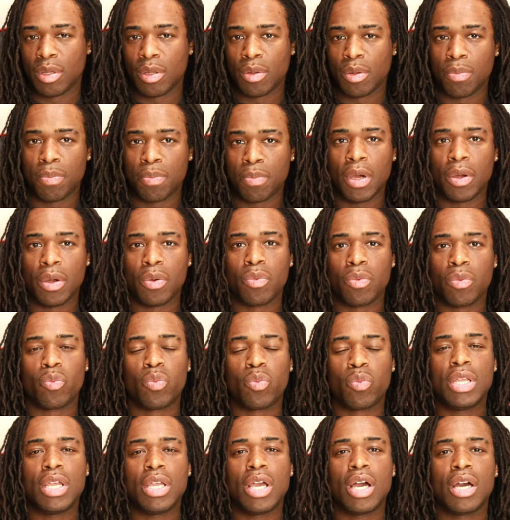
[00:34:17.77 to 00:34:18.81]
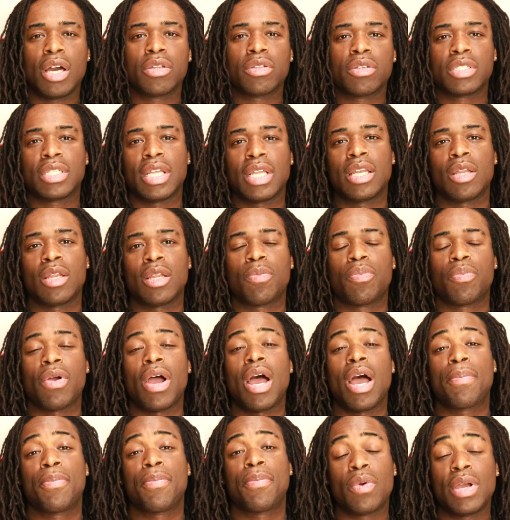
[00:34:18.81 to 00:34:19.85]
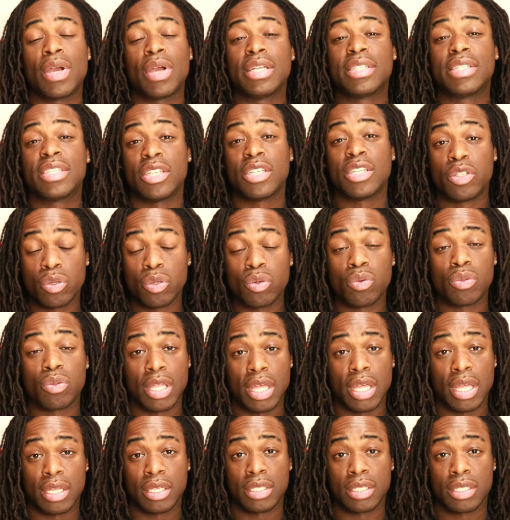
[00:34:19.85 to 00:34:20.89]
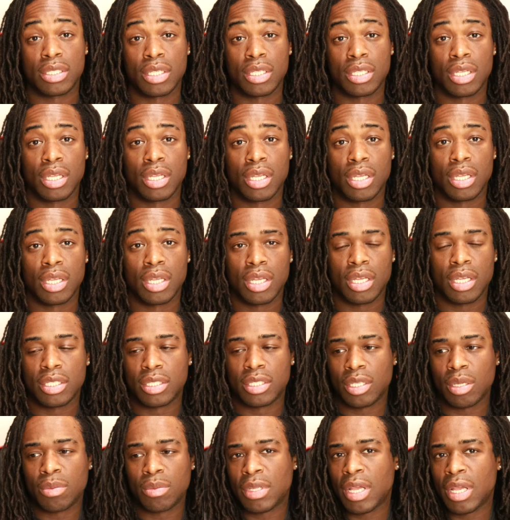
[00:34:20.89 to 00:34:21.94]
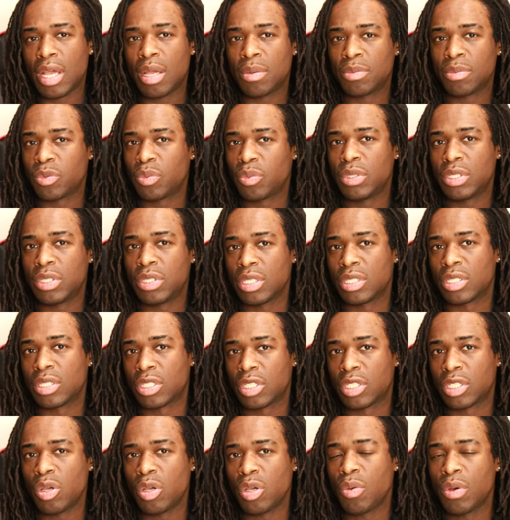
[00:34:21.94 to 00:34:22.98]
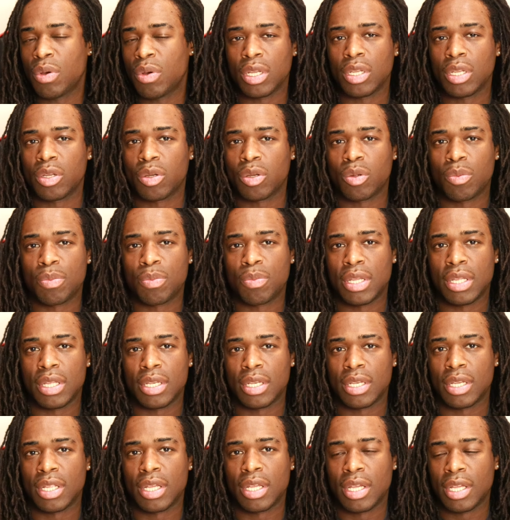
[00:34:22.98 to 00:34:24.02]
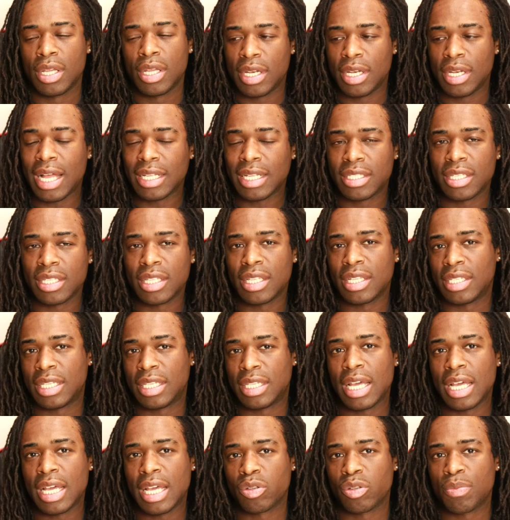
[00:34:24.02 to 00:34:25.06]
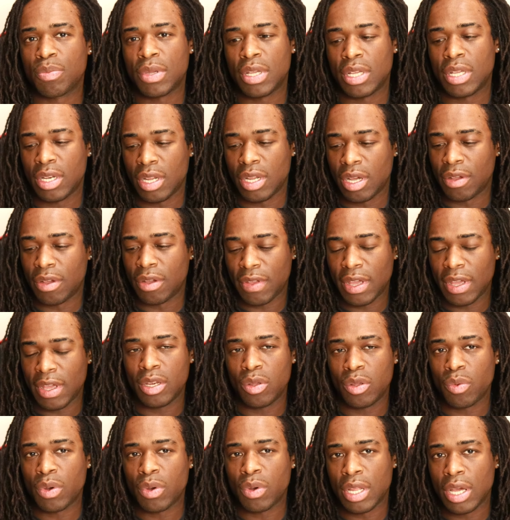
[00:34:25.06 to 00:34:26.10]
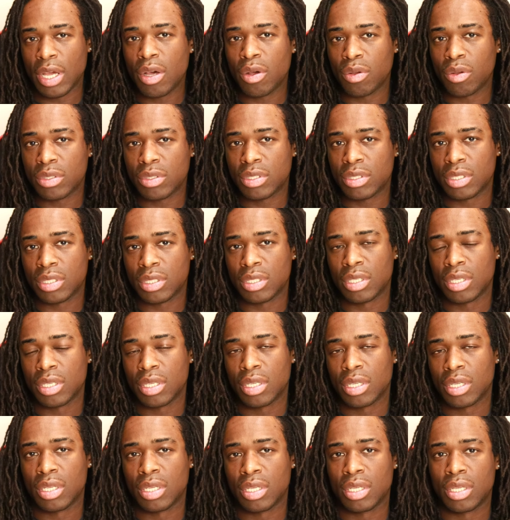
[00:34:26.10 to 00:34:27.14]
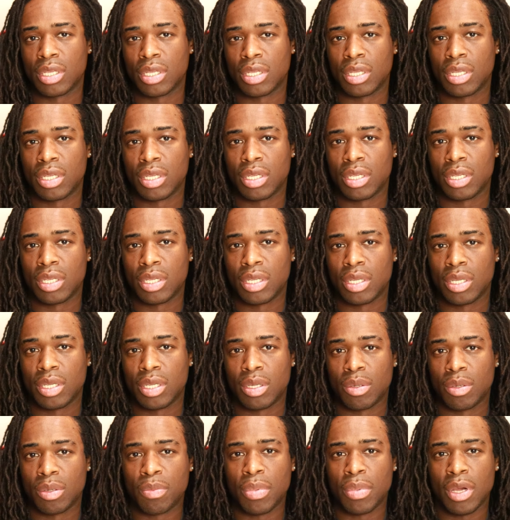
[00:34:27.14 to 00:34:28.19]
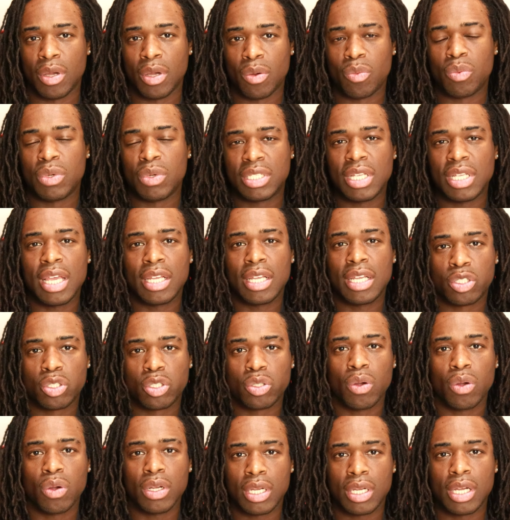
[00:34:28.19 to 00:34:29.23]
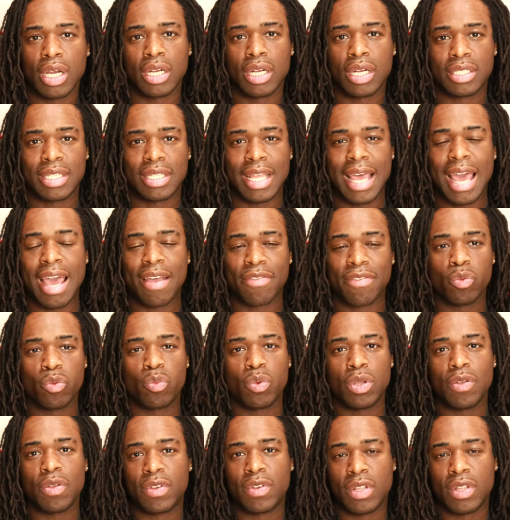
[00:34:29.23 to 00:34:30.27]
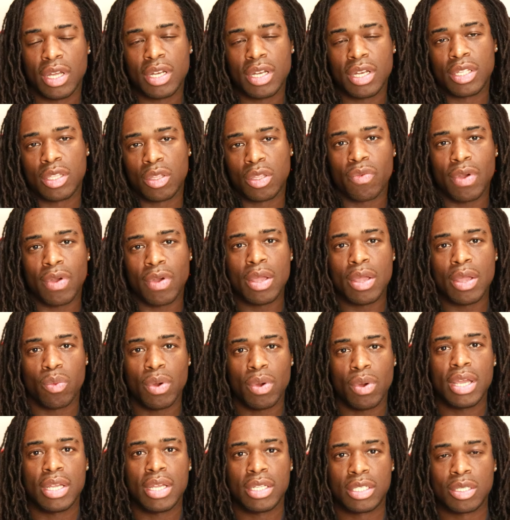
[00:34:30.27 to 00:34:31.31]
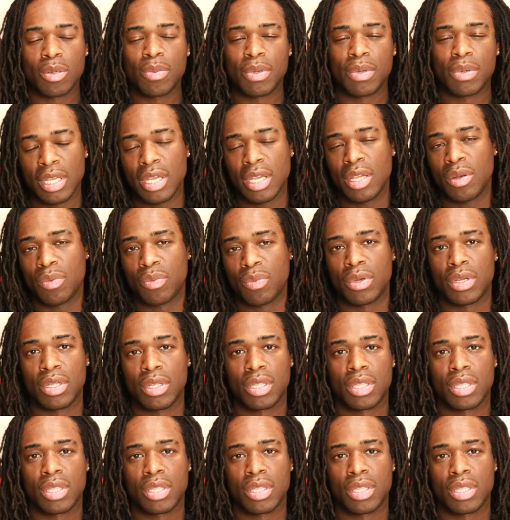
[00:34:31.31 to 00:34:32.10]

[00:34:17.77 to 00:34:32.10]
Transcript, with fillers: But we understand the proper way to do things. And sometimes we just skew it a little bit, not to the detriment of anyone else, but we take shortcuts after we've done it the right way to begin with.